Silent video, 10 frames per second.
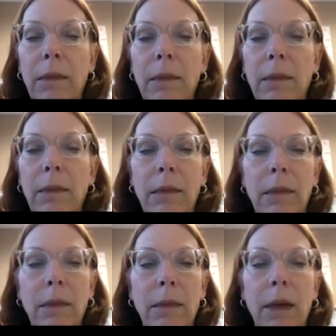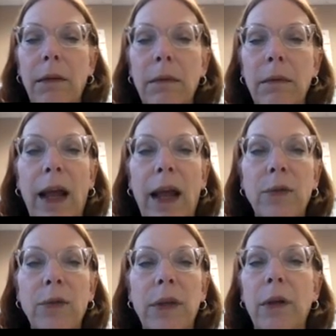There we go. So that's what
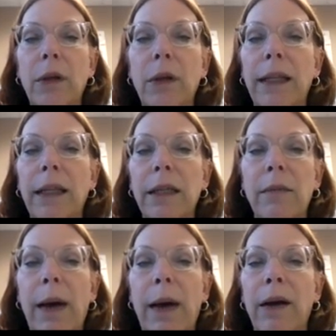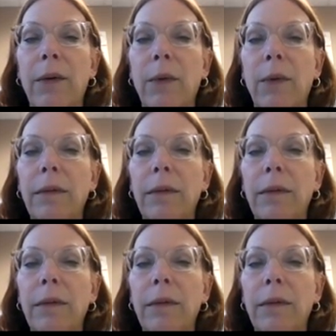this would look like. This is a buyer one.